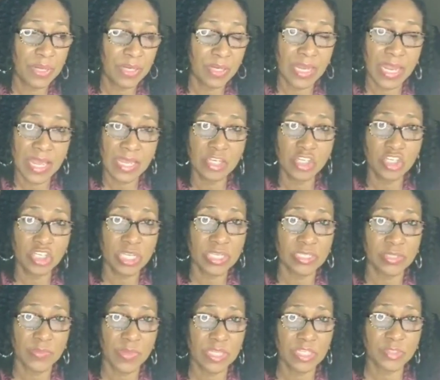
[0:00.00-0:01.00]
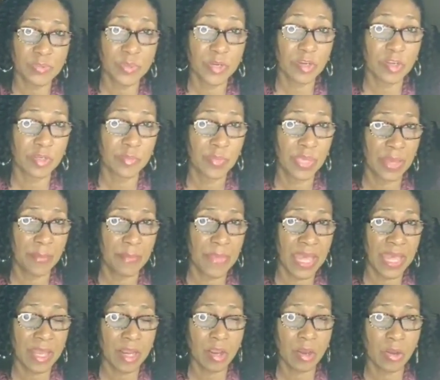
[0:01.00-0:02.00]
that the Jezebel spirit could be a
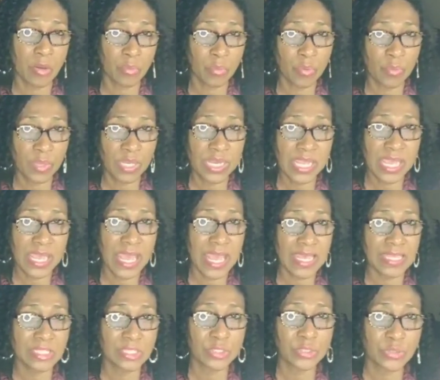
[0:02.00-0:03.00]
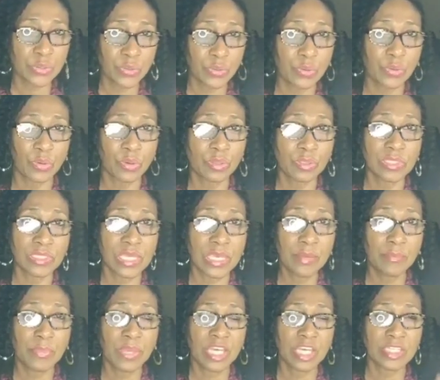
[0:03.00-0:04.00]
man or a woman. It has no
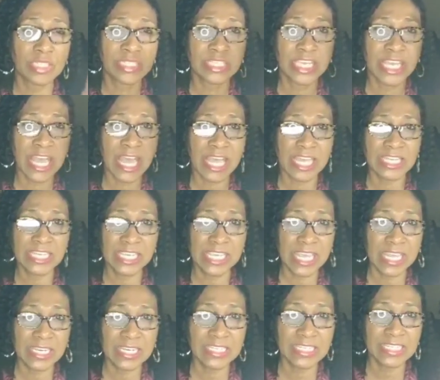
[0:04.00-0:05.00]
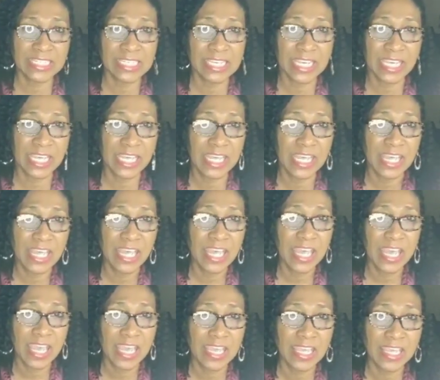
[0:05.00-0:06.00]
thing because at the end of the day,
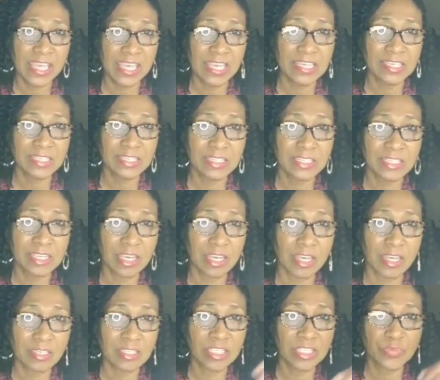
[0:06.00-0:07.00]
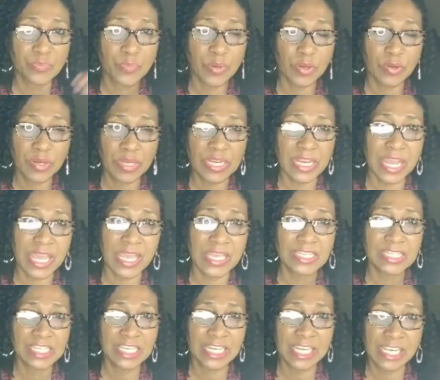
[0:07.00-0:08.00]
it is a spirit that
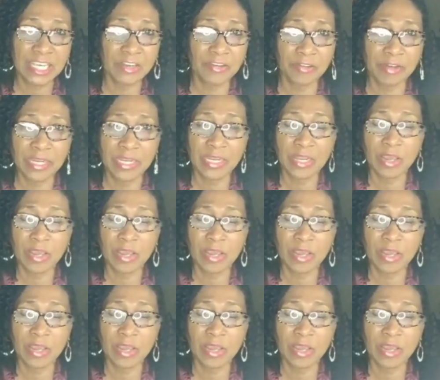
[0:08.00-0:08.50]
is lingering